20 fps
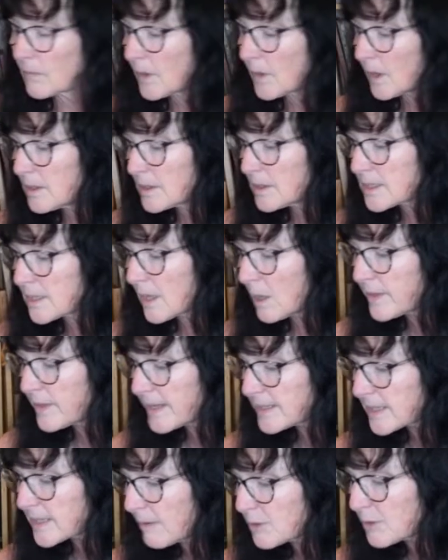So
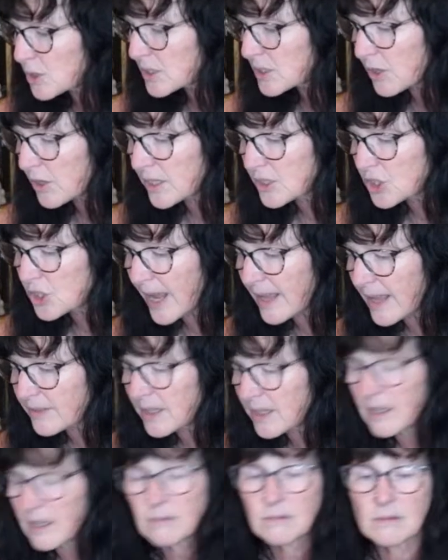I've just got to check
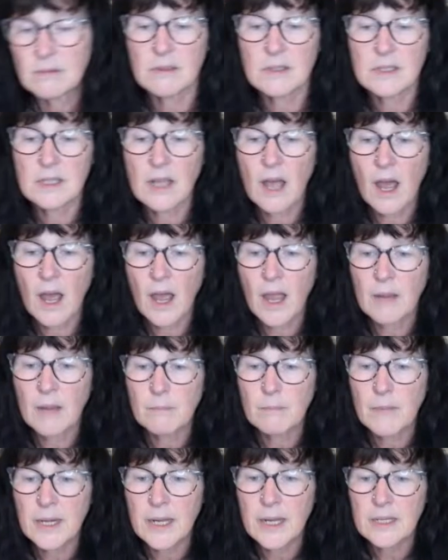the
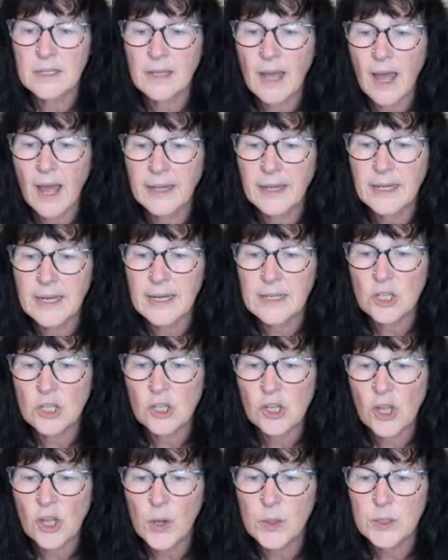time minute that I need to
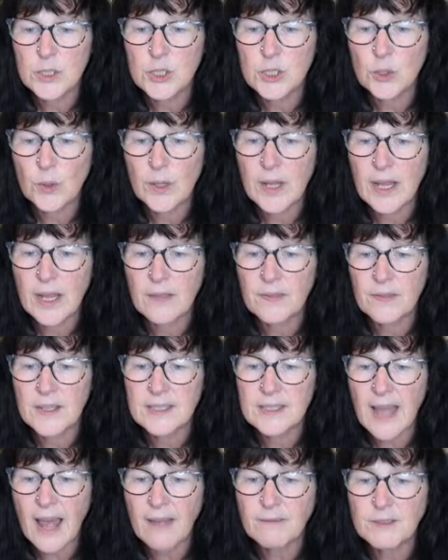go to here.
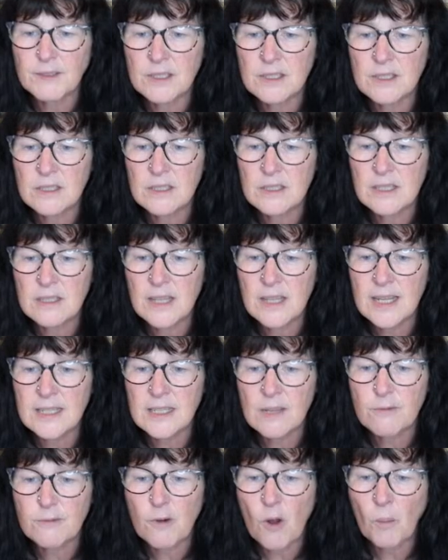These
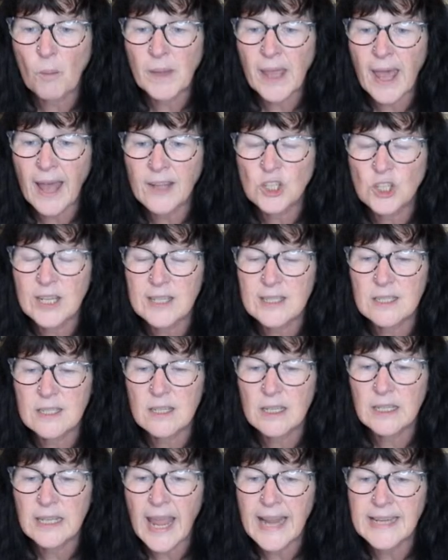are from
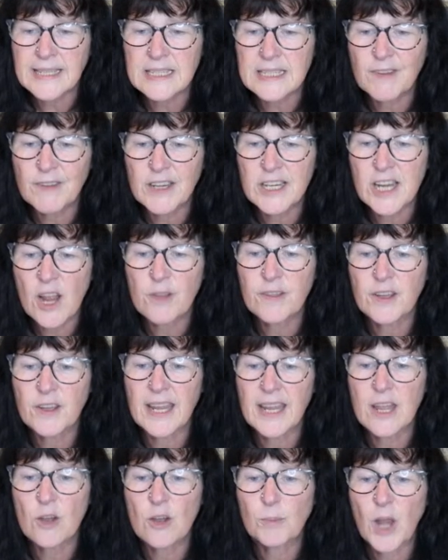Gadget's latest video that
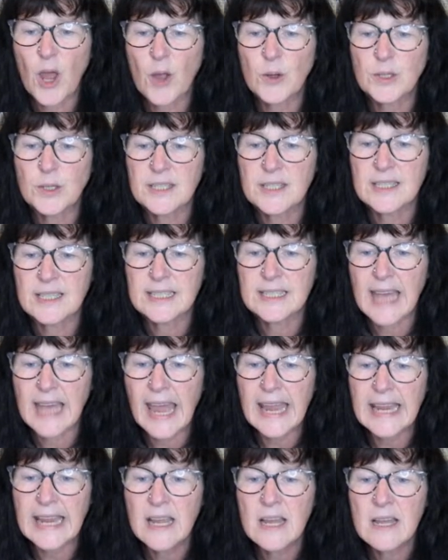he uploaded
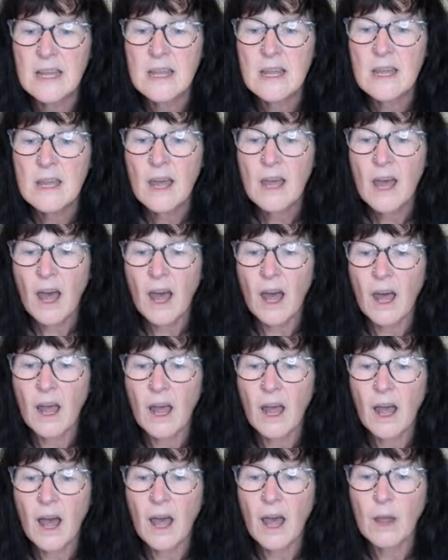today.
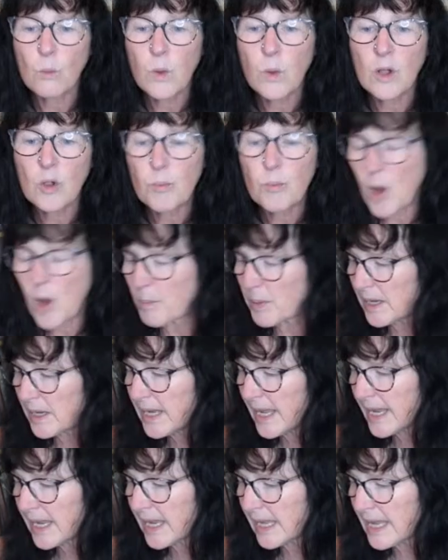I will pop a
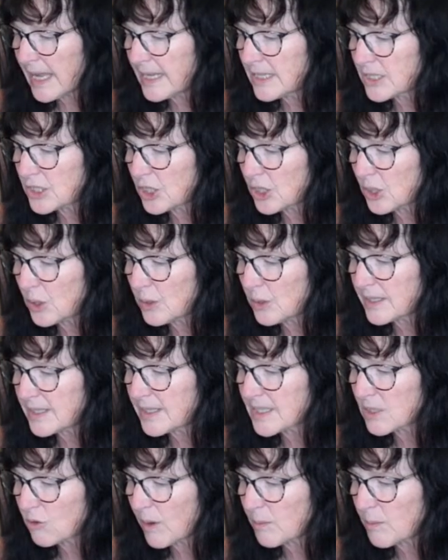link into the
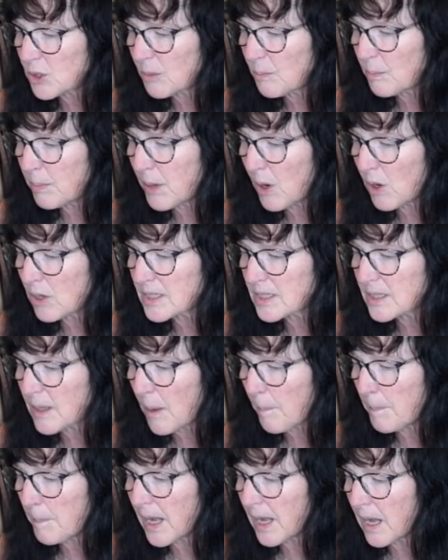description box
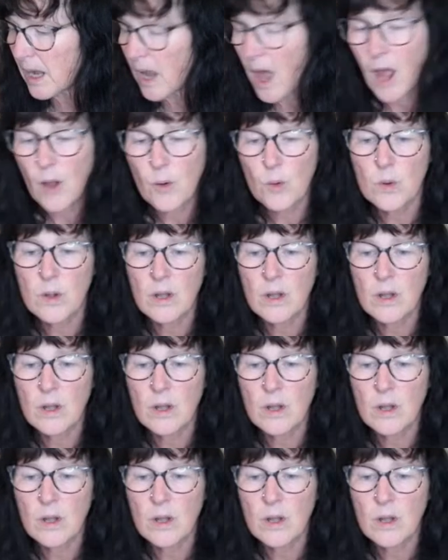below.